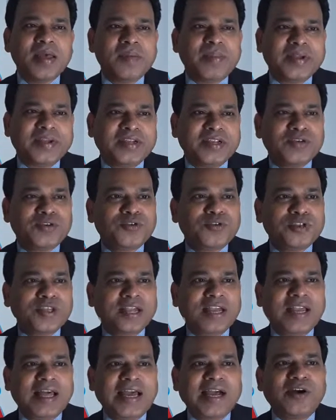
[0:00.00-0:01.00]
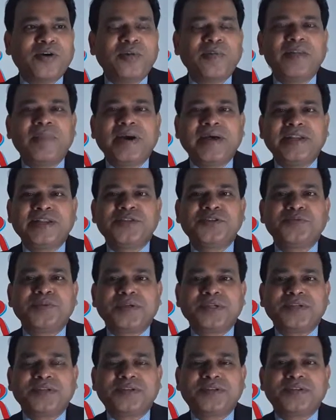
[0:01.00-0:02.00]
But due to the lack of
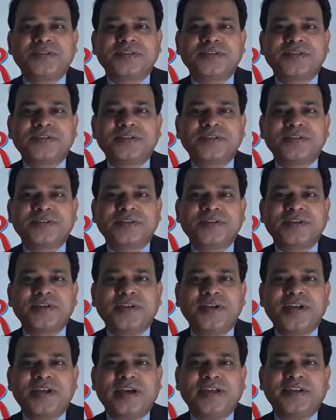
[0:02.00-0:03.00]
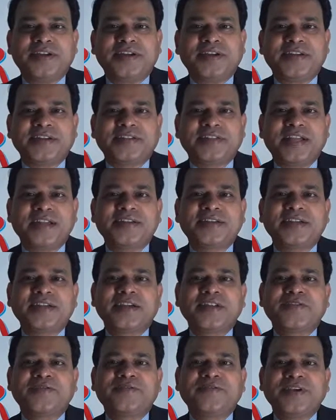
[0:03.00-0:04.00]
management and
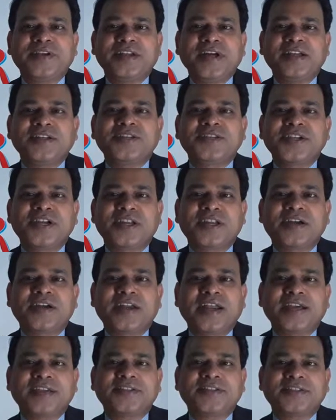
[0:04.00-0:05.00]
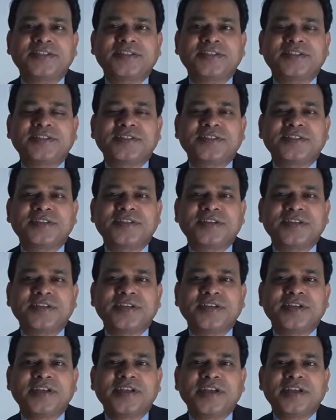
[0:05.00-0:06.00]
resulting in financial crisis,
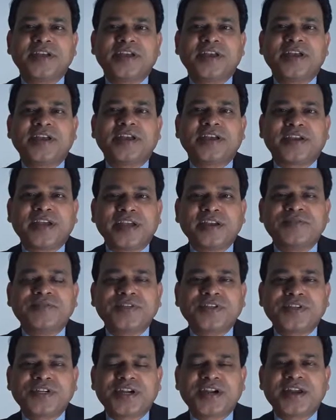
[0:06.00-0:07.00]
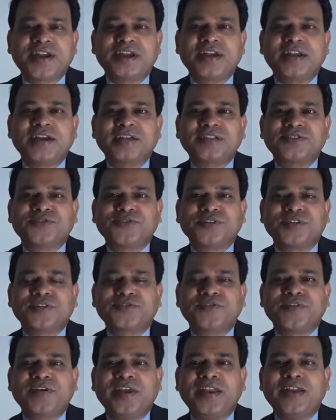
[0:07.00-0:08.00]
Kingfisher Airlines
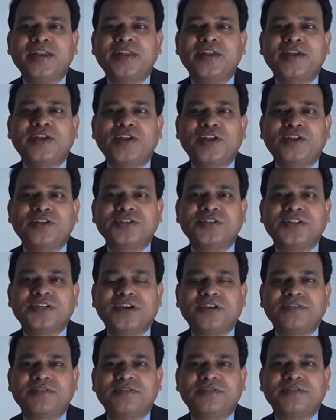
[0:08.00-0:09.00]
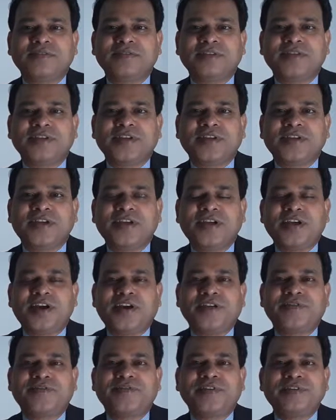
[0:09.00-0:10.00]
was finally closed down
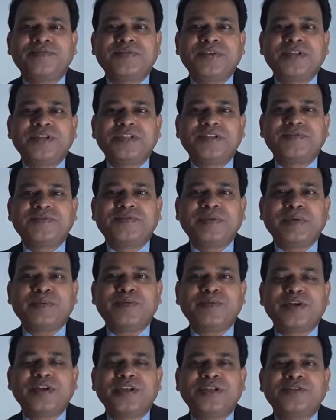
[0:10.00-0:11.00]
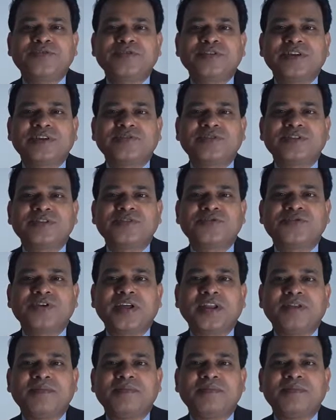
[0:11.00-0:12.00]
on 15th February
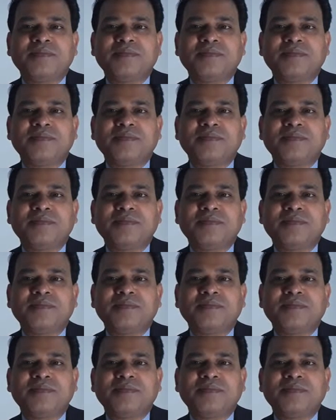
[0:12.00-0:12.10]
2012.